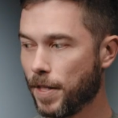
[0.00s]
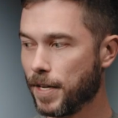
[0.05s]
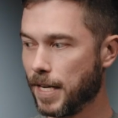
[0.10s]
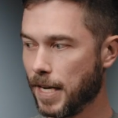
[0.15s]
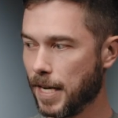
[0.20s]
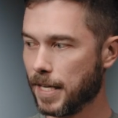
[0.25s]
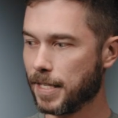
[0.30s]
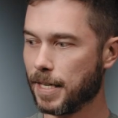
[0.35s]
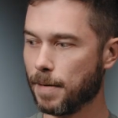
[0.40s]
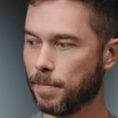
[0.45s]
the
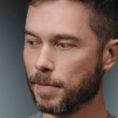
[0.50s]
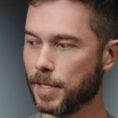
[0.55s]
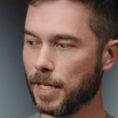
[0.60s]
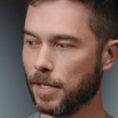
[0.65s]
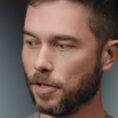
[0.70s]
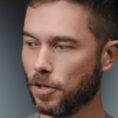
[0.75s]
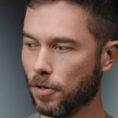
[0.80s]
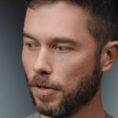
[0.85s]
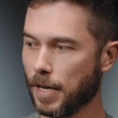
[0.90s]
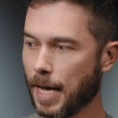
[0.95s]

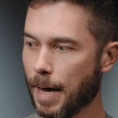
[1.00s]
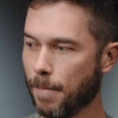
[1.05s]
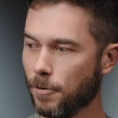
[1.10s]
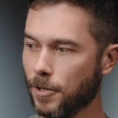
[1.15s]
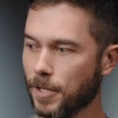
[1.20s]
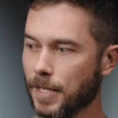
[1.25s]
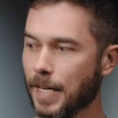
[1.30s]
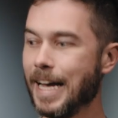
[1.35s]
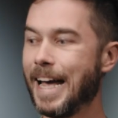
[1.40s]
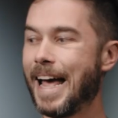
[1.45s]
DSMC2
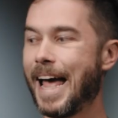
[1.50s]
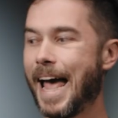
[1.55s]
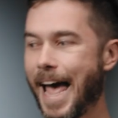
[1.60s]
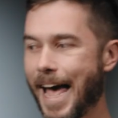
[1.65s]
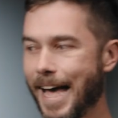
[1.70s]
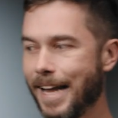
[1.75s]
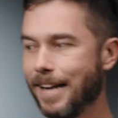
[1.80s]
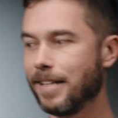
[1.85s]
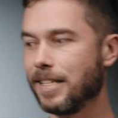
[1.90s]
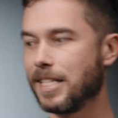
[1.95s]
cameras,
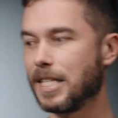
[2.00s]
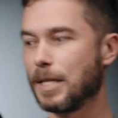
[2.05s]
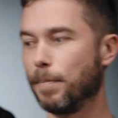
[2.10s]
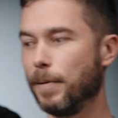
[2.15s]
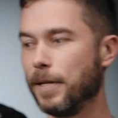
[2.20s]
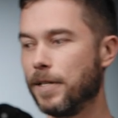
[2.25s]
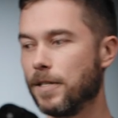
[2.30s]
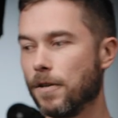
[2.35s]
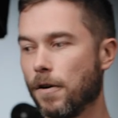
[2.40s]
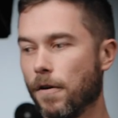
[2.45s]
and it
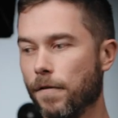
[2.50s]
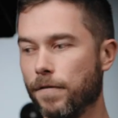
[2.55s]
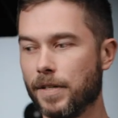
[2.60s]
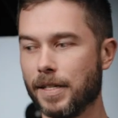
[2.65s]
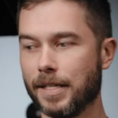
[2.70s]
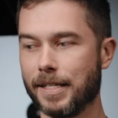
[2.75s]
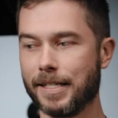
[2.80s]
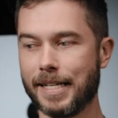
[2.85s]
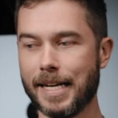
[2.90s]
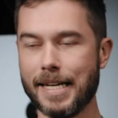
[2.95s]
splits off
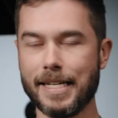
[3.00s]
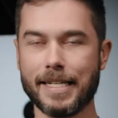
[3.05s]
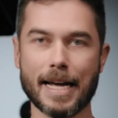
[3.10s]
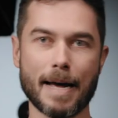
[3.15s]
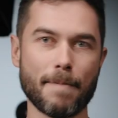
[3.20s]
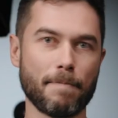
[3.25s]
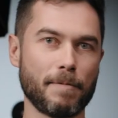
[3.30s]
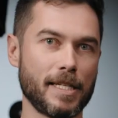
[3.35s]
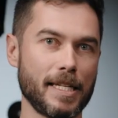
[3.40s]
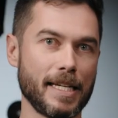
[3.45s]
to
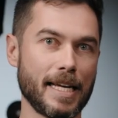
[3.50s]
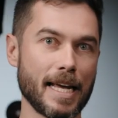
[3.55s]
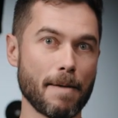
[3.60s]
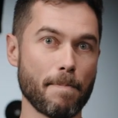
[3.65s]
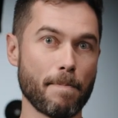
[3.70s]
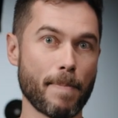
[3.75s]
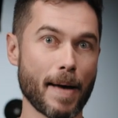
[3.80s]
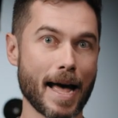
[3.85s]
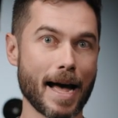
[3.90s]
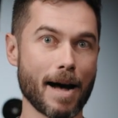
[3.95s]
DTAP to
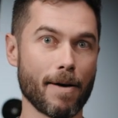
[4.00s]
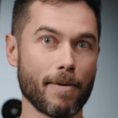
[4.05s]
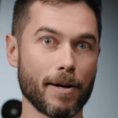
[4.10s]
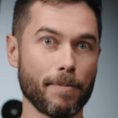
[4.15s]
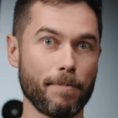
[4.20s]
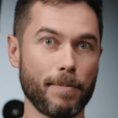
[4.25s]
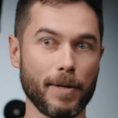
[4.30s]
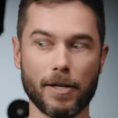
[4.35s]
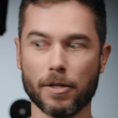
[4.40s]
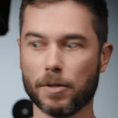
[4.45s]
get
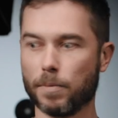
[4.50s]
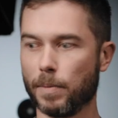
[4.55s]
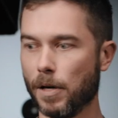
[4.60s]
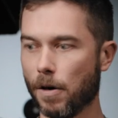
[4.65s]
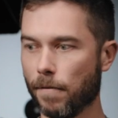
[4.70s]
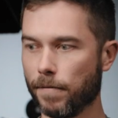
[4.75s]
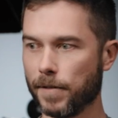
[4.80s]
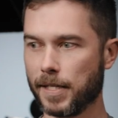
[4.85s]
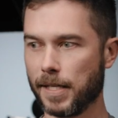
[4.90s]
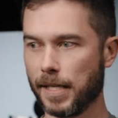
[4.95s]
power, because we
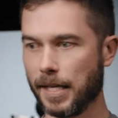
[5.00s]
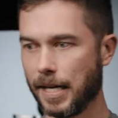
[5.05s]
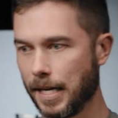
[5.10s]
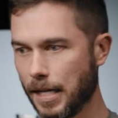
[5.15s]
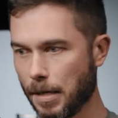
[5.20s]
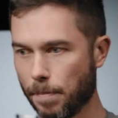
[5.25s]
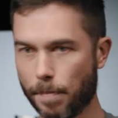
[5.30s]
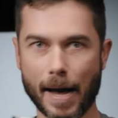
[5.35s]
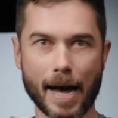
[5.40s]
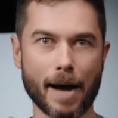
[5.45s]
obviously
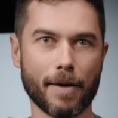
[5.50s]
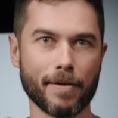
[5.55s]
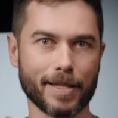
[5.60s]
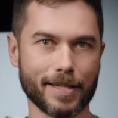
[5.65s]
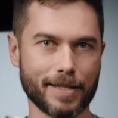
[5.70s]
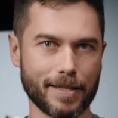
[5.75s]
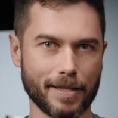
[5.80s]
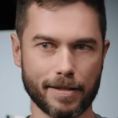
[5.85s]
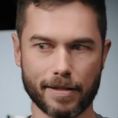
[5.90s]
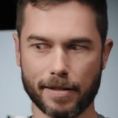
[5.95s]
need to power the
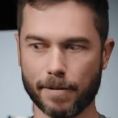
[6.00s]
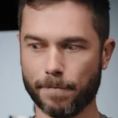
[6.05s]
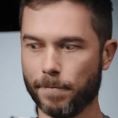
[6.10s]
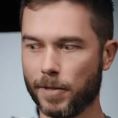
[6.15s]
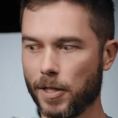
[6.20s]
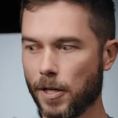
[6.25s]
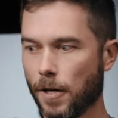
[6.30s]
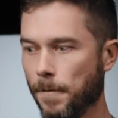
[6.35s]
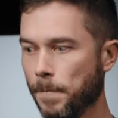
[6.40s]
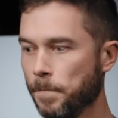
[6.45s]
system.
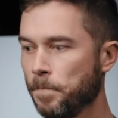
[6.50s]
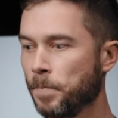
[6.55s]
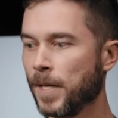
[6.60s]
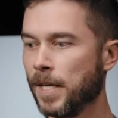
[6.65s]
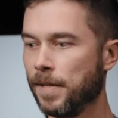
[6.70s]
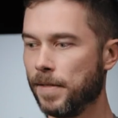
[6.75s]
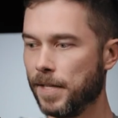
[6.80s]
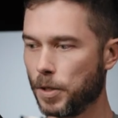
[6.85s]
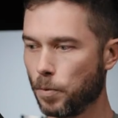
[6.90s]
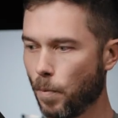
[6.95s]
So
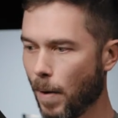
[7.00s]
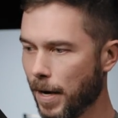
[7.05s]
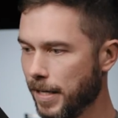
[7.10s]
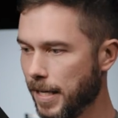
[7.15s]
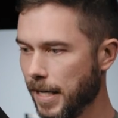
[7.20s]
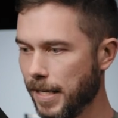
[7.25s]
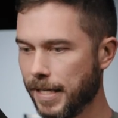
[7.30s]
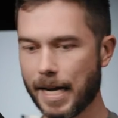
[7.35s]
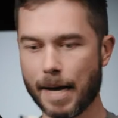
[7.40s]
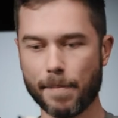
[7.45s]
this one
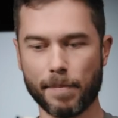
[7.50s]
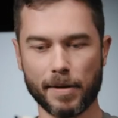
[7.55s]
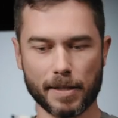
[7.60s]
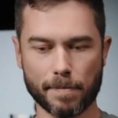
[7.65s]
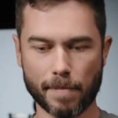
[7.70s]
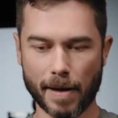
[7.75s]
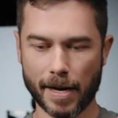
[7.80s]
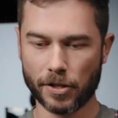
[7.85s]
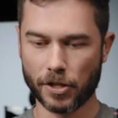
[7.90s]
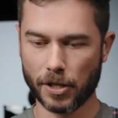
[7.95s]
DTAP
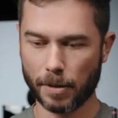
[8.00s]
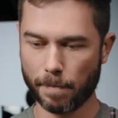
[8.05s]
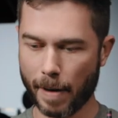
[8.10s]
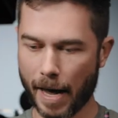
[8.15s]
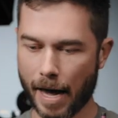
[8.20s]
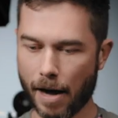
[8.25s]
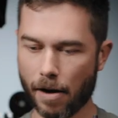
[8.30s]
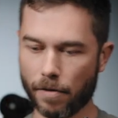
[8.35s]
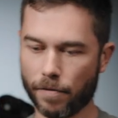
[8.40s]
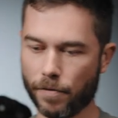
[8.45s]
is managing
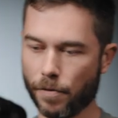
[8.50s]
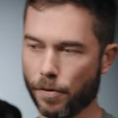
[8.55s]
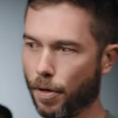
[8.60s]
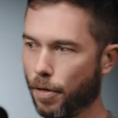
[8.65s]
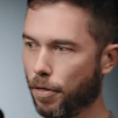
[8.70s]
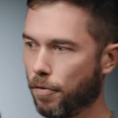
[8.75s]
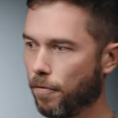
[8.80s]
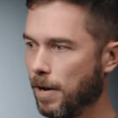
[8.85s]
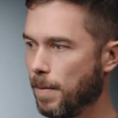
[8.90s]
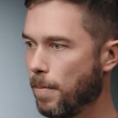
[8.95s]
power for the
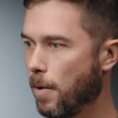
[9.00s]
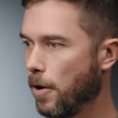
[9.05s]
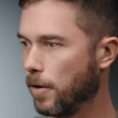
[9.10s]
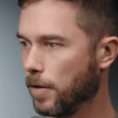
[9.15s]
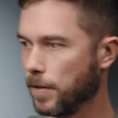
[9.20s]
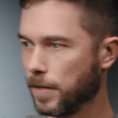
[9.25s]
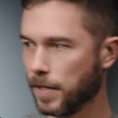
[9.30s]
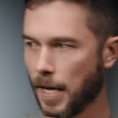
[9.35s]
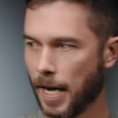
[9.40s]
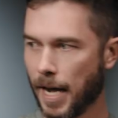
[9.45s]
three
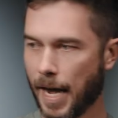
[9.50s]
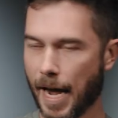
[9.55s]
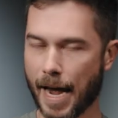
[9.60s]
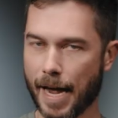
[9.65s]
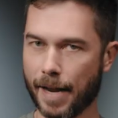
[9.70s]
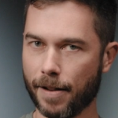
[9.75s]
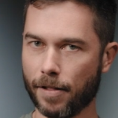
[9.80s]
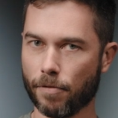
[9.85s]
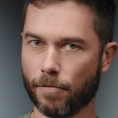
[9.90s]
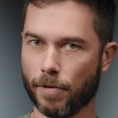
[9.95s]
motors
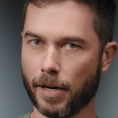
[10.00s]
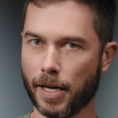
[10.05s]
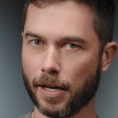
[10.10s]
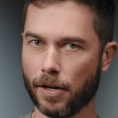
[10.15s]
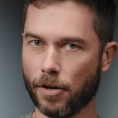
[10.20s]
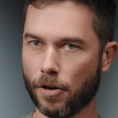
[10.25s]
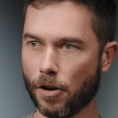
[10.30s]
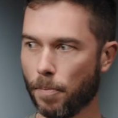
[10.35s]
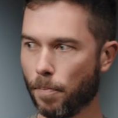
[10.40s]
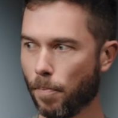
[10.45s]
and the
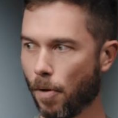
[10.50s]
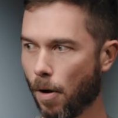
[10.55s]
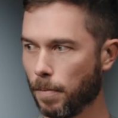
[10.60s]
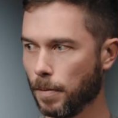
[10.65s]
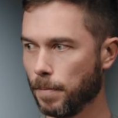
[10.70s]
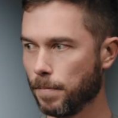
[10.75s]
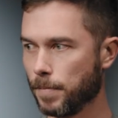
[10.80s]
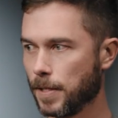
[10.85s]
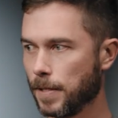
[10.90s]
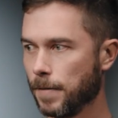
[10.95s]
rear, no
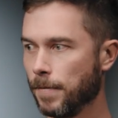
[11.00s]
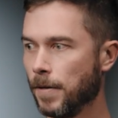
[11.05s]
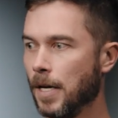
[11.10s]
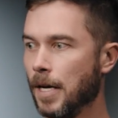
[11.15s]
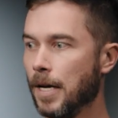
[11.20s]
problems.